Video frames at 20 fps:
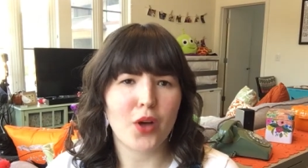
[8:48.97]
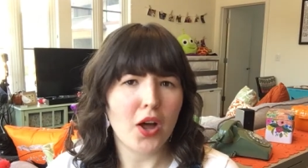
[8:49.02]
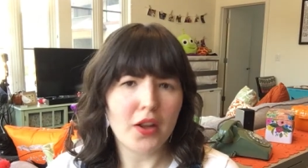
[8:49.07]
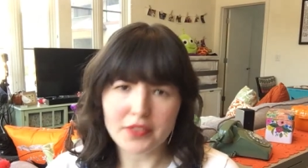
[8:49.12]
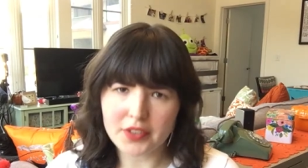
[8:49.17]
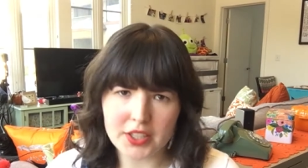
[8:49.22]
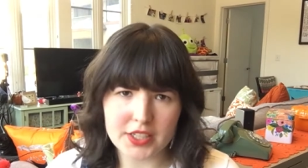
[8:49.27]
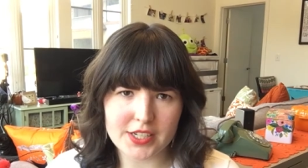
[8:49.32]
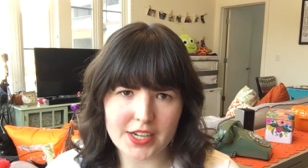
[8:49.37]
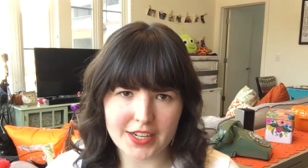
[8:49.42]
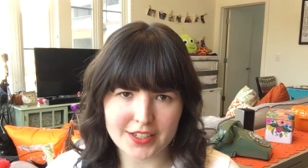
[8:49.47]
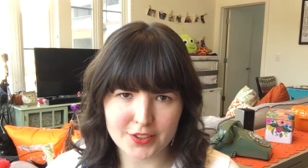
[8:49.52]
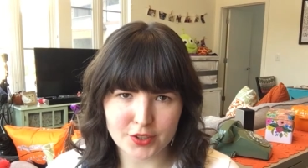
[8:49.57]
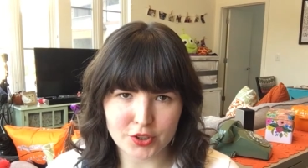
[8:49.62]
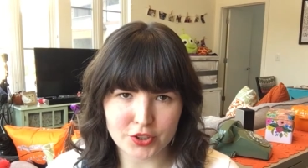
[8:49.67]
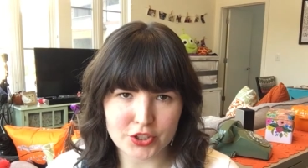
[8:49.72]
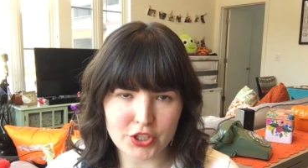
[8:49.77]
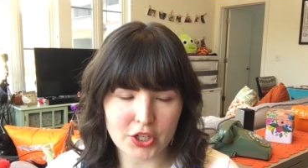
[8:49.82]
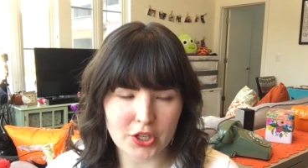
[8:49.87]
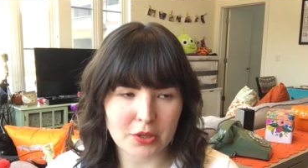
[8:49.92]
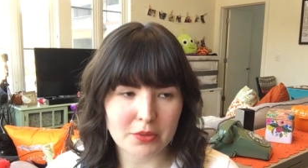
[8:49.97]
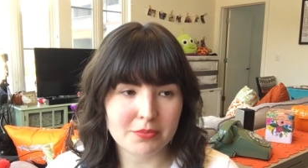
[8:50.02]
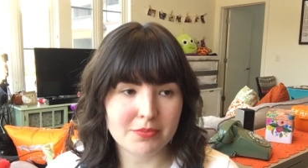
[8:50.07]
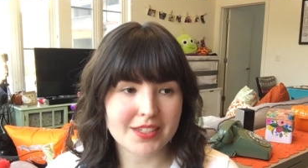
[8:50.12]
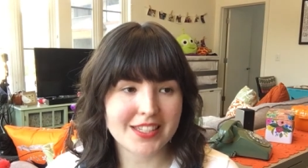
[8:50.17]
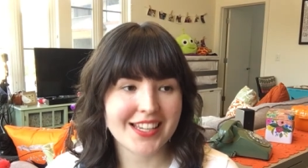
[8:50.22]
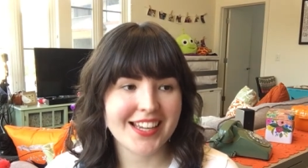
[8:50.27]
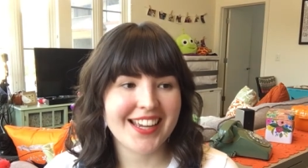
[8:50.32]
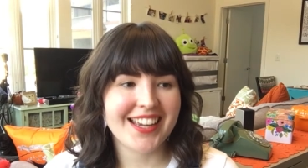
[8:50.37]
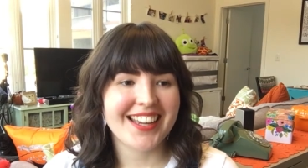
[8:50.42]
all very technical
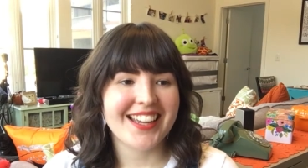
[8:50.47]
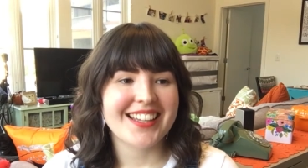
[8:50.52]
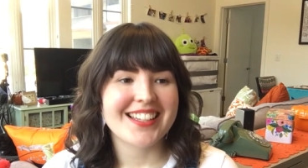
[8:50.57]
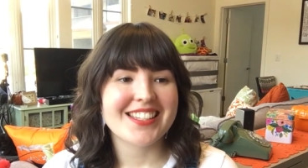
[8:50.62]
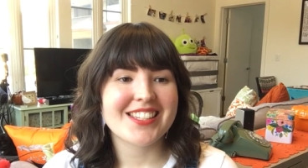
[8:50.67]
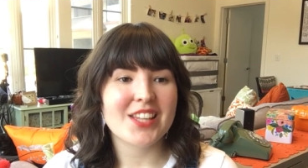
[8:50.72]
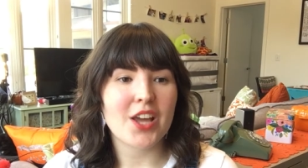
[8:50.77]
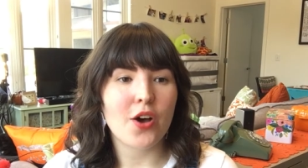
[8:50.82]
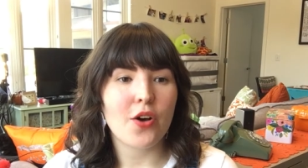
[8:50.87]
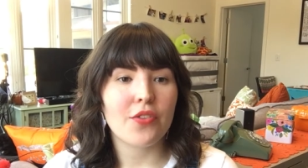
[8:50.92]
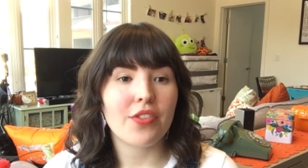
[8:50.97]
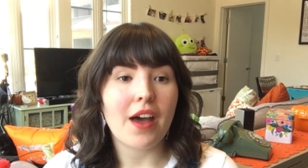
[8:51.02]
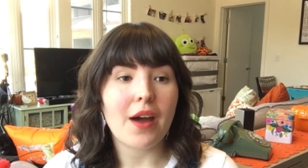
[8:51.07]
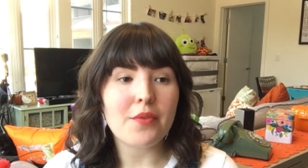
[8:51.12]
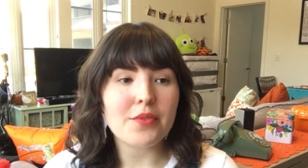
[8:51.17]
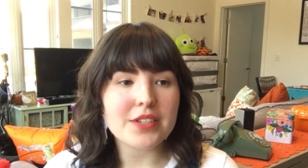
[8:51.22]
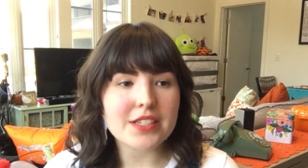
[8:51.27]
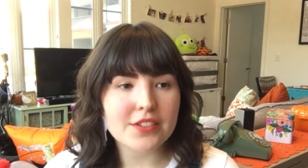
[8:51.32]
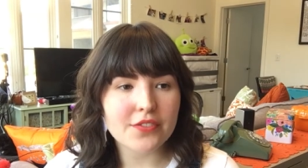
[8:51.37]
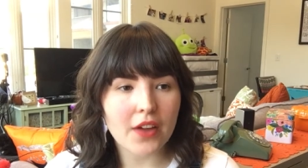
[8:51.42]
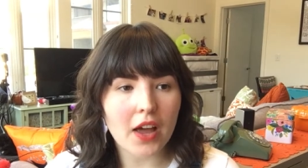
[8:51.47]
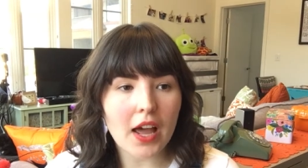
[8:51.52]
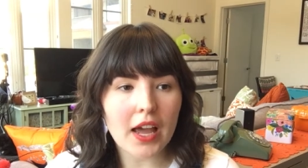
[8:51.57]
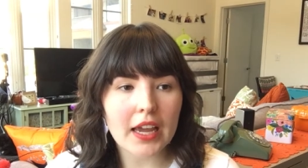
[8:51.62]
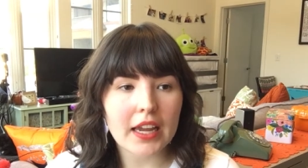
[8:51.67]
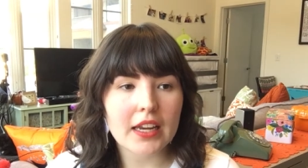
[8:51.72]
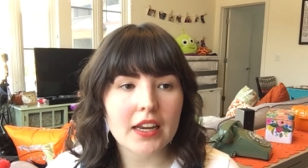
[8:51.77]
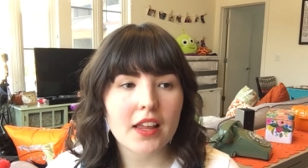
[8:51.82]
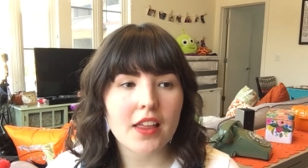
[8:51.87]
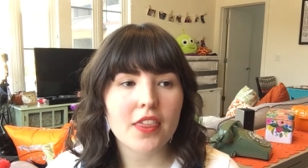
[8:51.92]
terms. So that was
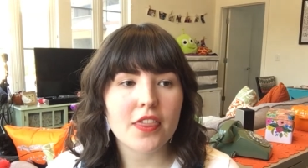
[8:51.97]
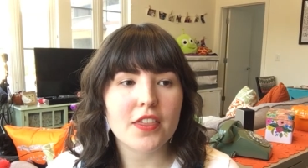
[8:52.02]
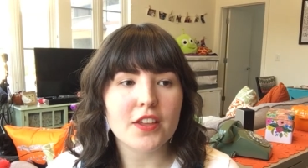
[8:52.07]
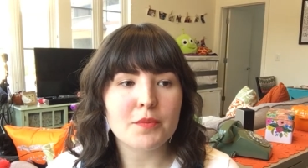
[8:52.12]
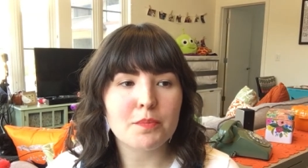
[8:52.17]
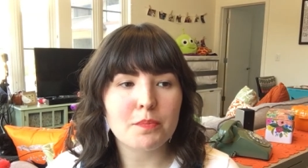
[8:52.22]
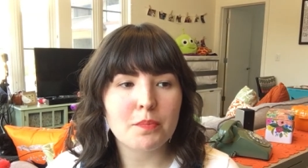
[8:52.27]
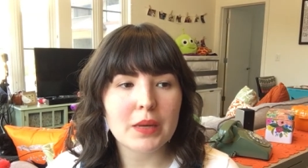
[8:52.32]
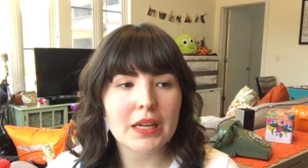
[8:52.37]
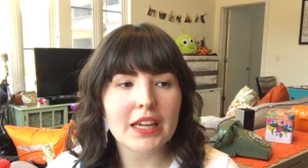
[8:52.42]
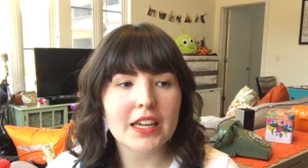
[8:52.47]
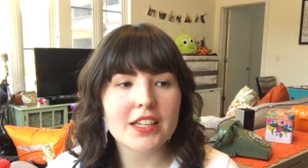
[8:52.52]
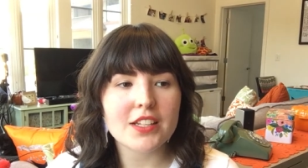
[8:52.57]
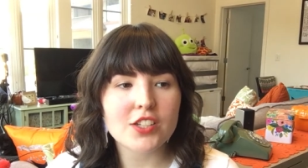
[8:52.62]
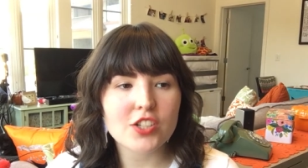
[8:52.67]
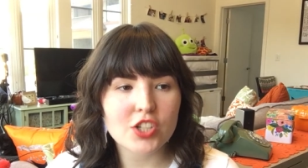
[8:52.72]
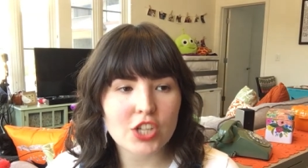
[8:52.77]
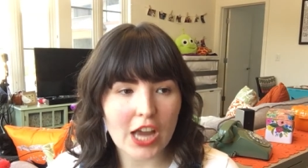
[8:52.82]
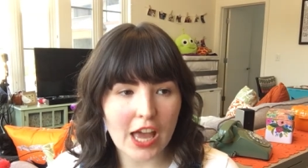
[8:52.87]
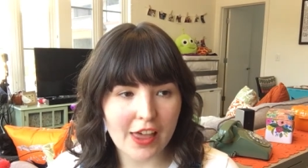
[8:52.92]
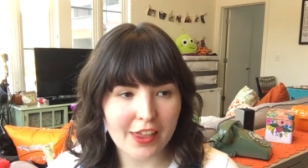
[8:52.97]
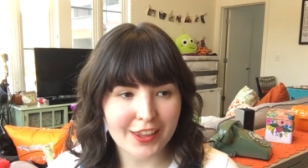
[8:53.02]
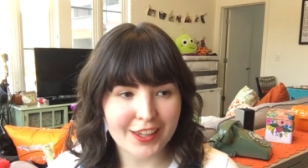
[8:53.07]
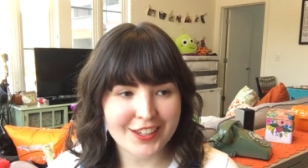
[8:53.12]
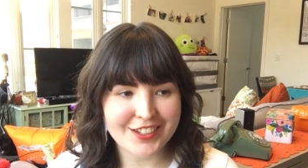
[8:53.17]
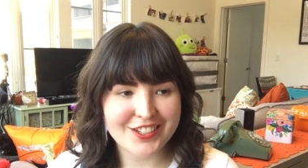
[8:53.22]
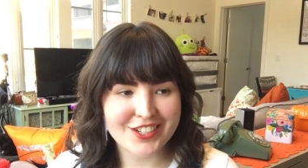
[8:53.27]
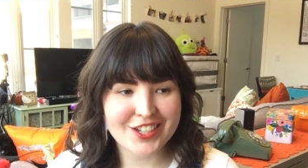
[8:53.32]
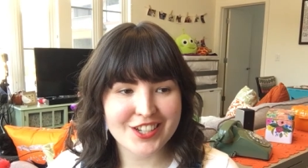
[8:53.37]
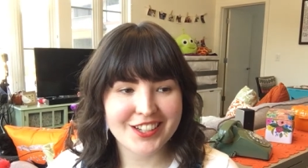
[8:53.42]
fine. The biggest
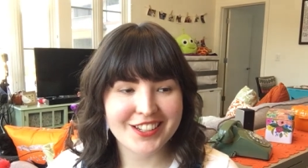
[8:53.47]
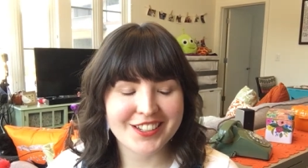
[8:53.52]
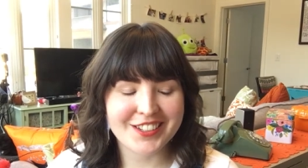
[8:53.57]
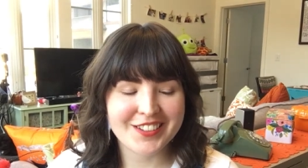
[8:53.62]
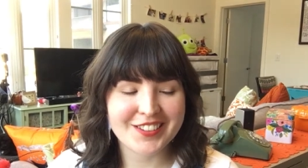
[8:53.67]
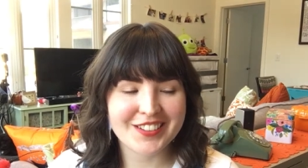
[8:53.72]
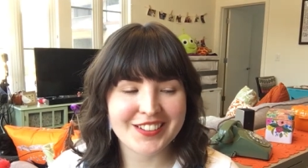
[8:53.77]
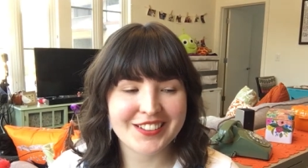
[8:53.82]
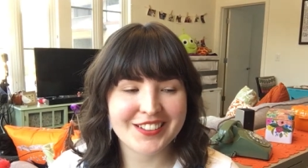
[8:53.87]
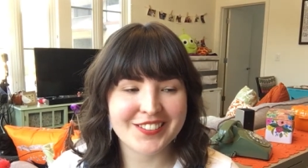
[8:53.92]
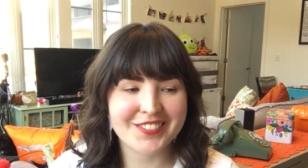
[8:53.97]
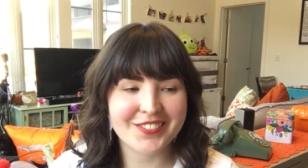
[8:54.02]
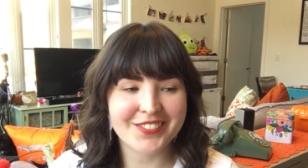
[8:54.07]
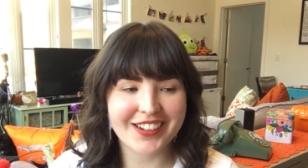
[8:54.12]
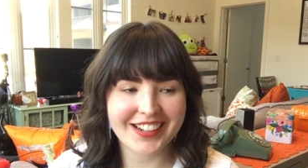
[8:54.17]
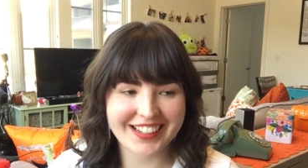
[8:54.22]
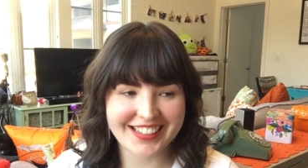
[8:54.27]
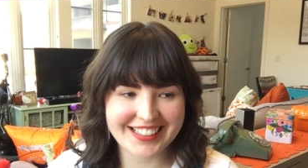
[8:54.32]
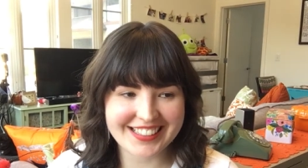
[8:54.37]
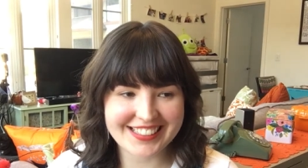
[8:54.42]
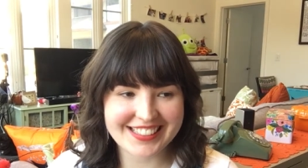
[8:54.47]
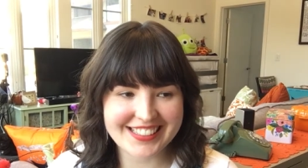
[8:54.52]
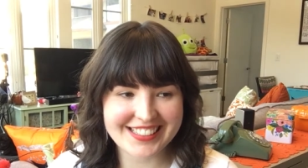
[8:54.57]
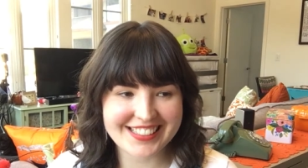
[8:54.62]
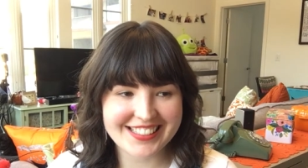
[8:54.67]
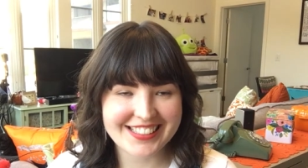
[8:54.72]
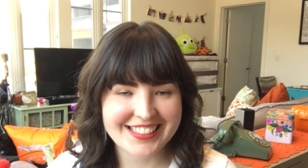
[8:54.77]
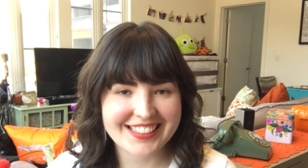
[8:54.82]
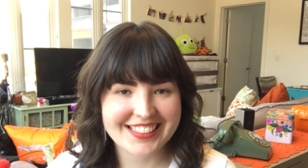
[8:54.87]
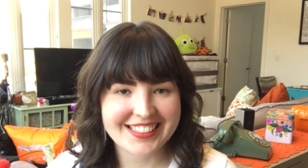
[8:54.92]
challenge was
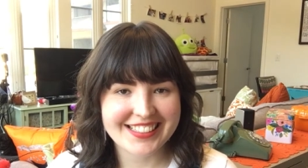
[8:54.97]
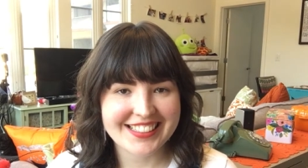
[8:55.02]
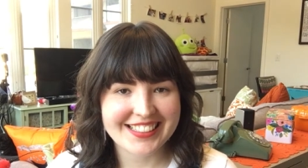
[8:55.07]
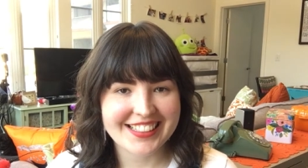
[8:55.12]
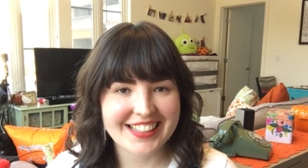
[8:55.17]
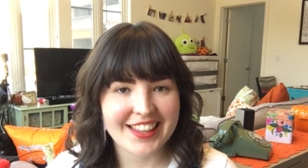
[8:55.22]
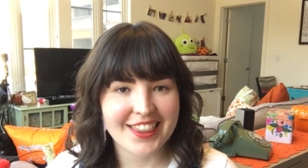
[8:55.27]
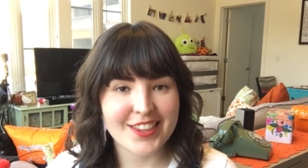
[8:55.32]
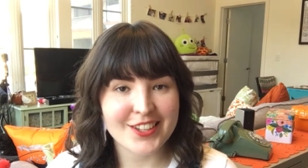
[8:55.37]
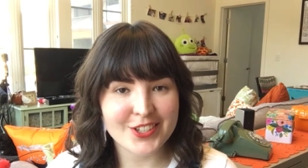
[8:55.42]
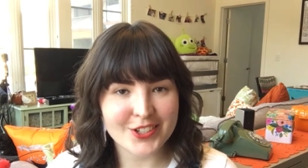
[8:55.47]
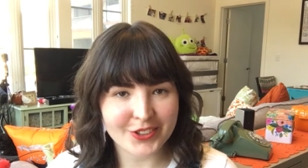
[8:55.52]
the